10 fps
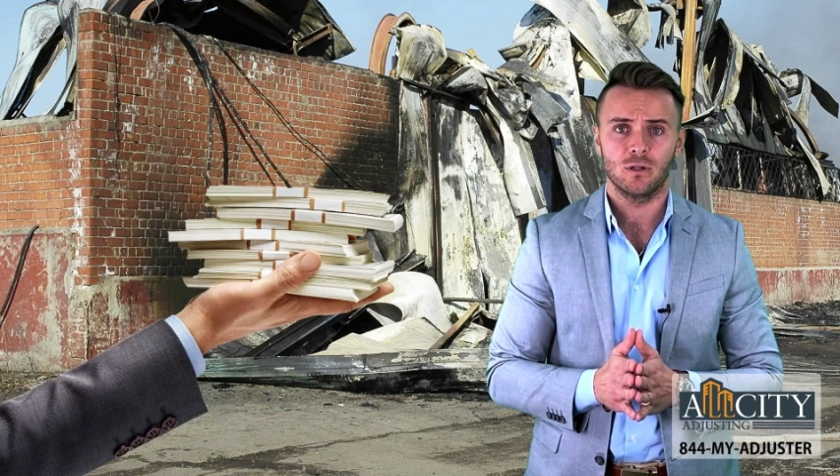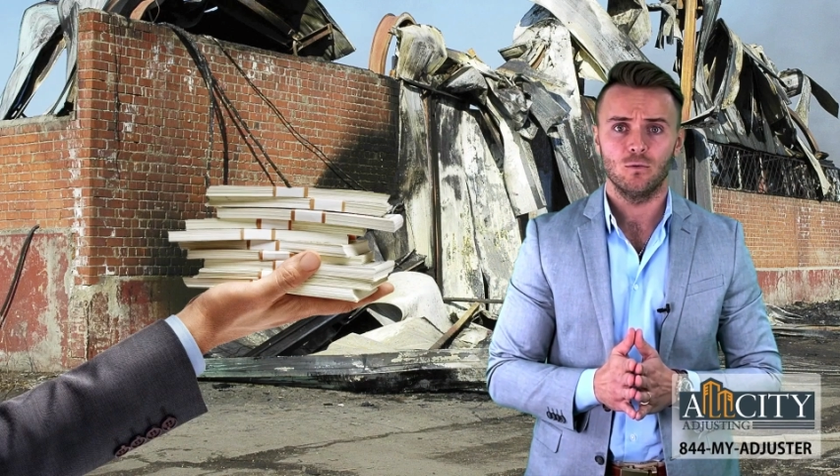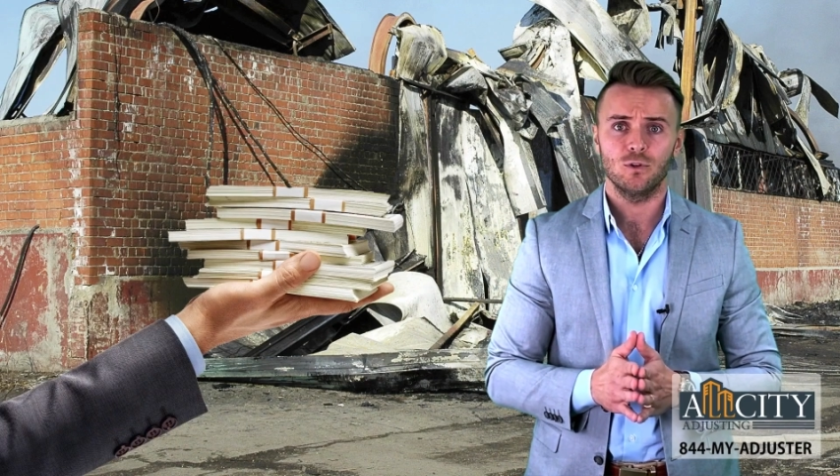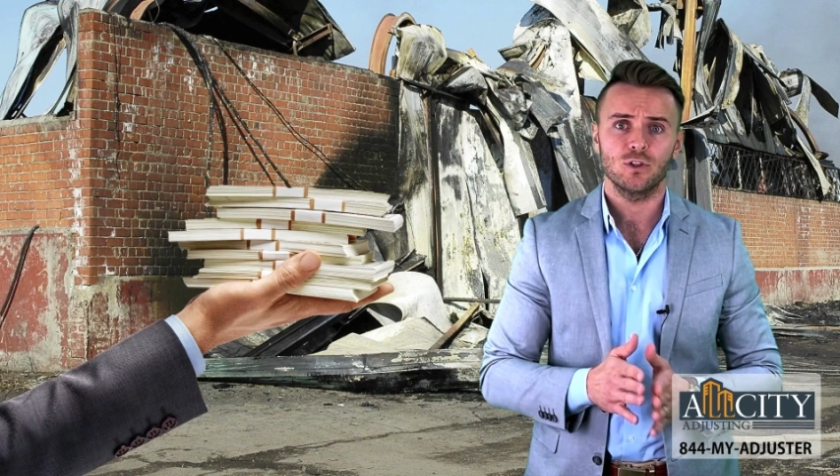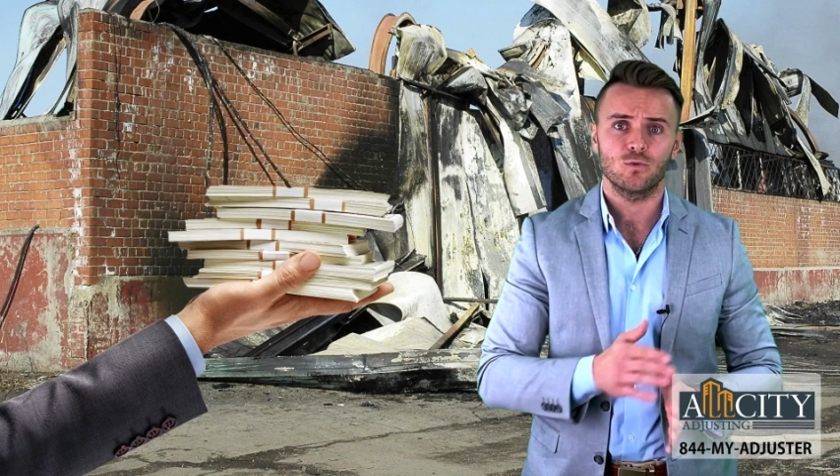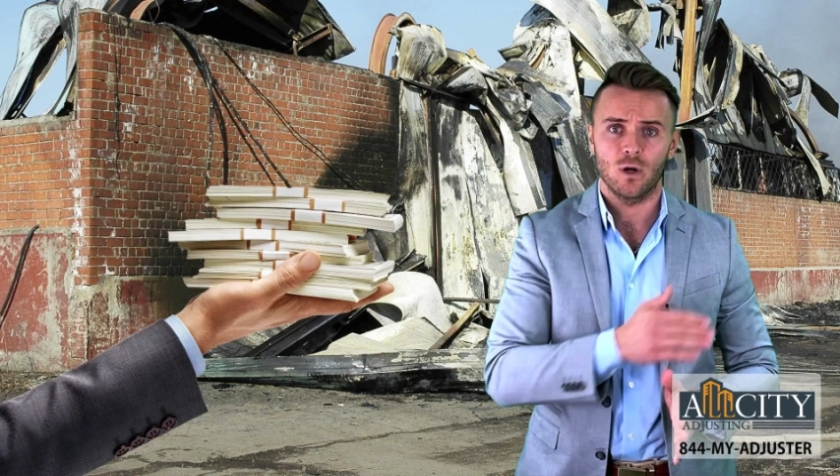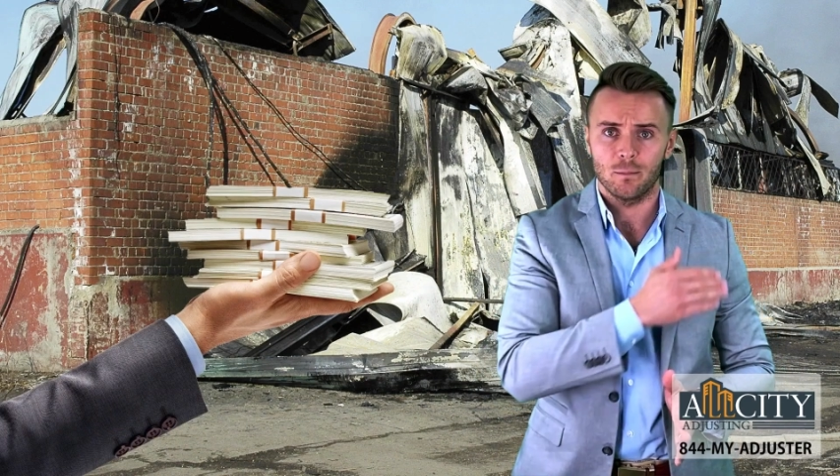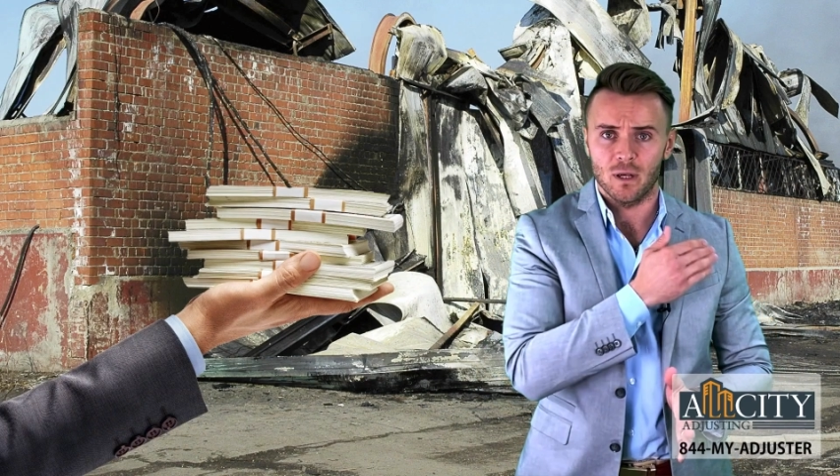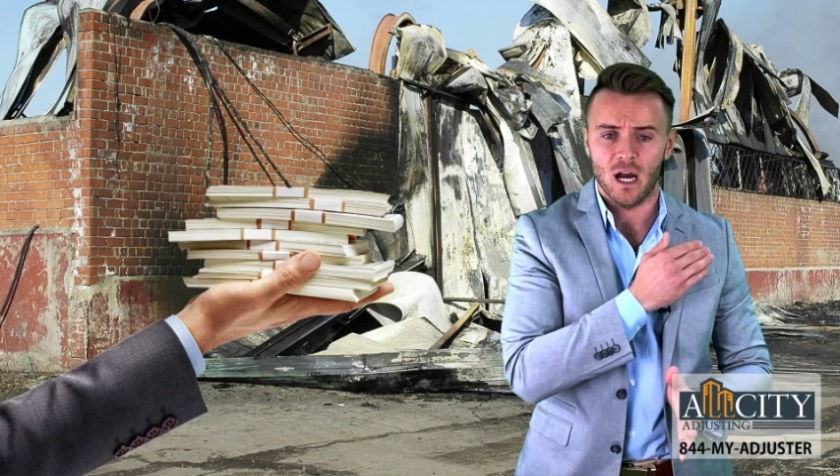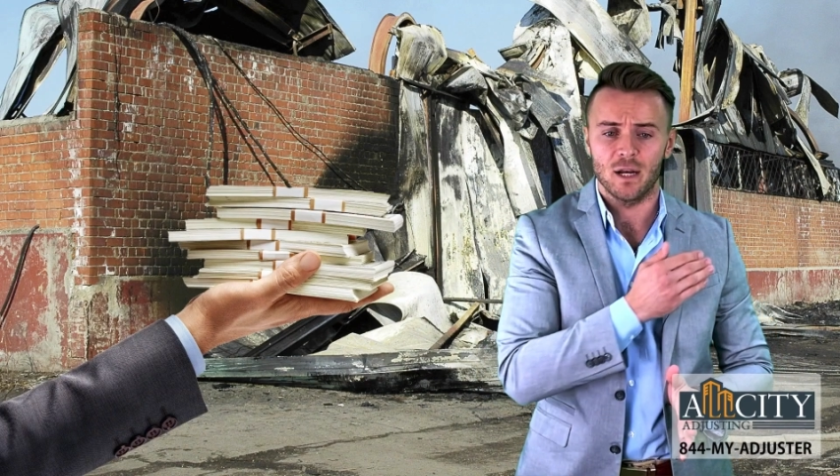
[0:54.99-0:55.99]
which is right
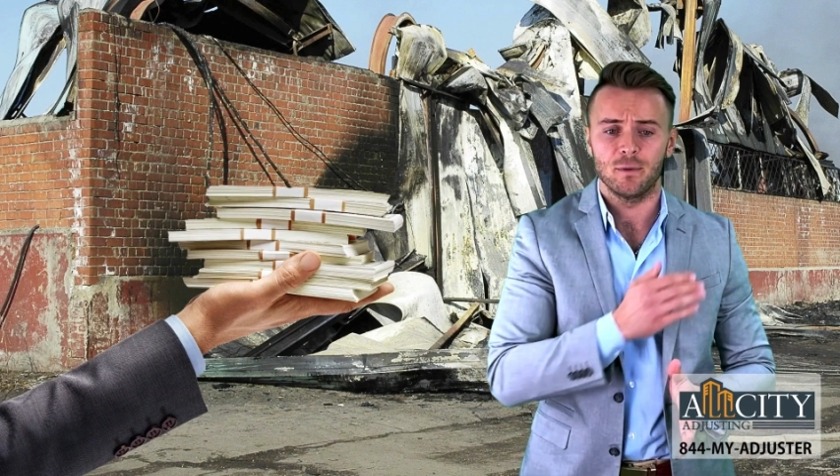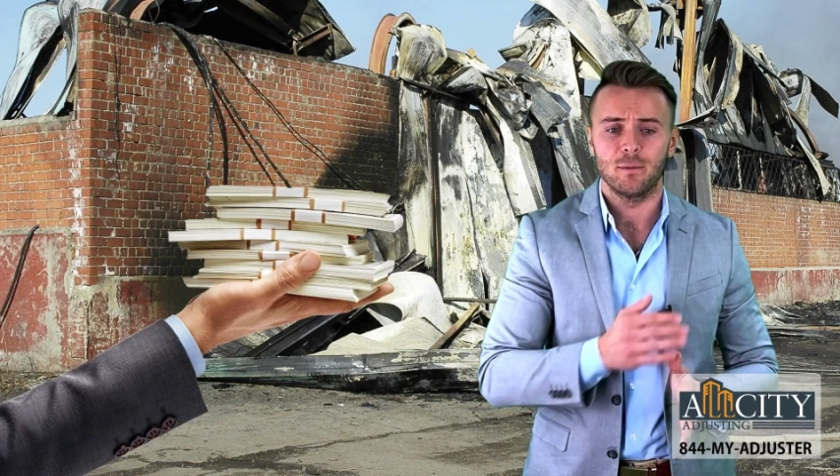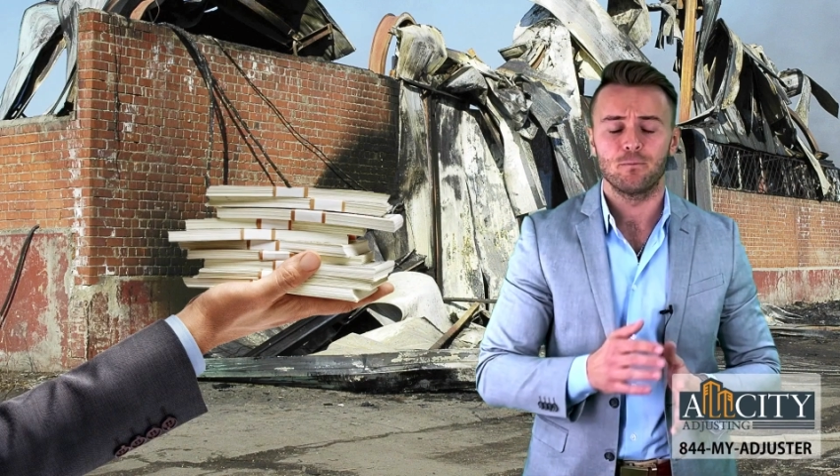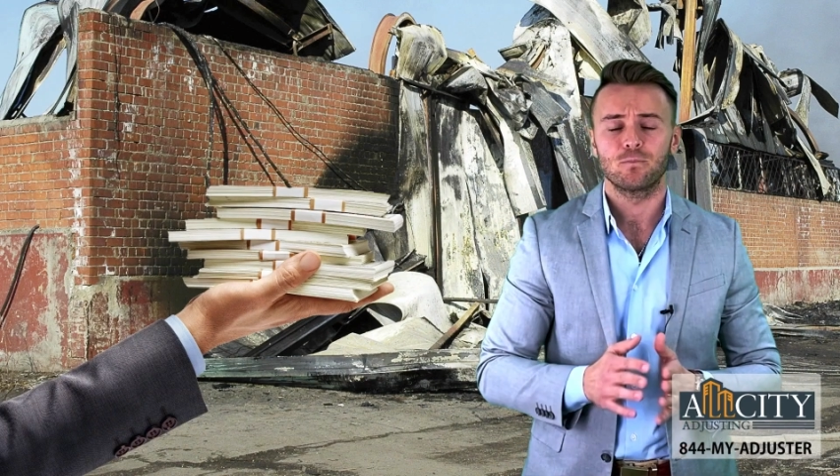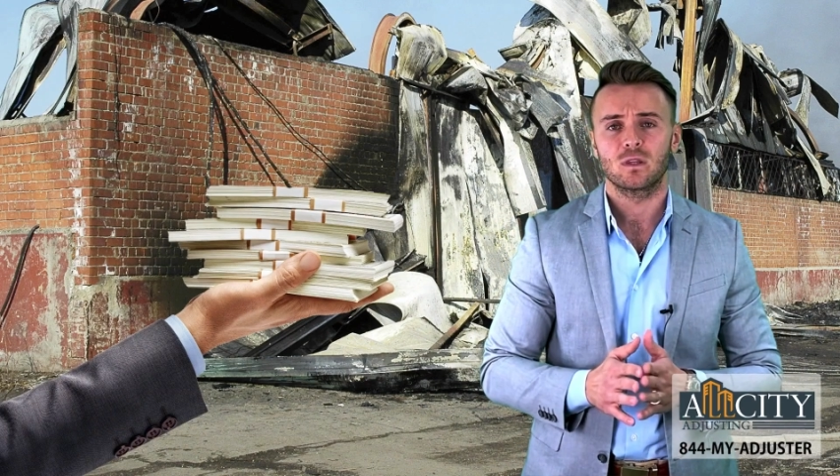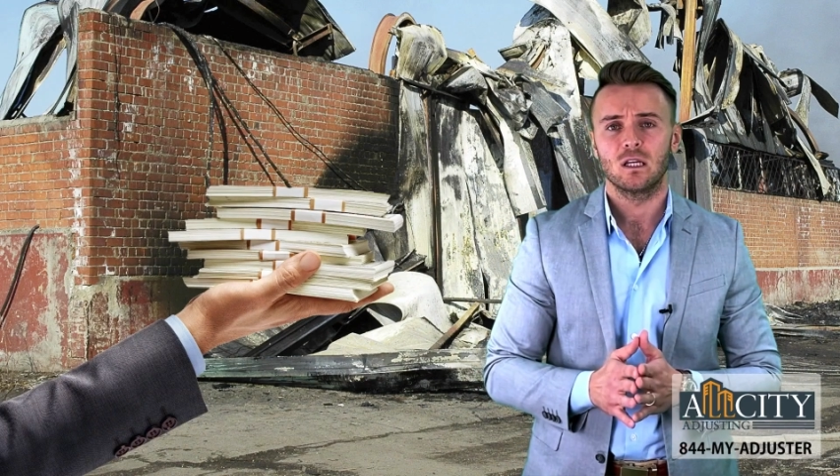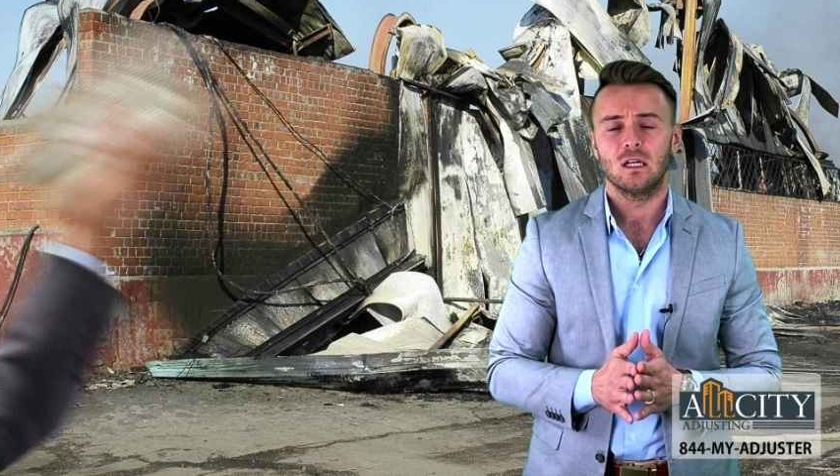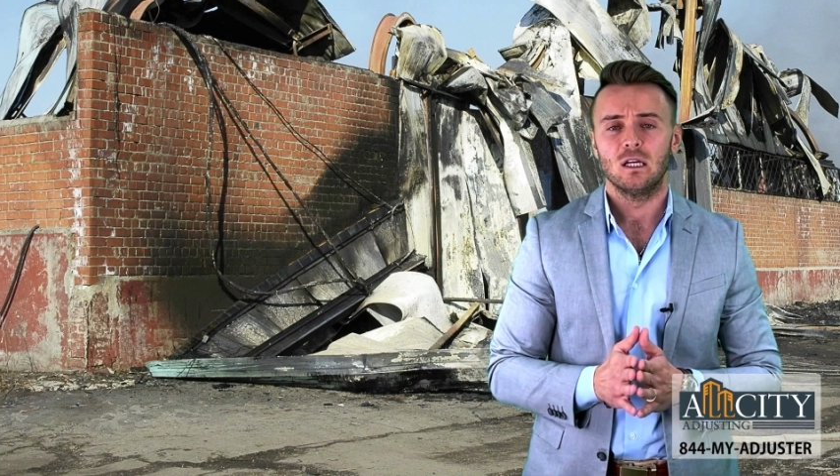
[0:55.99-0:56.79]
behind me.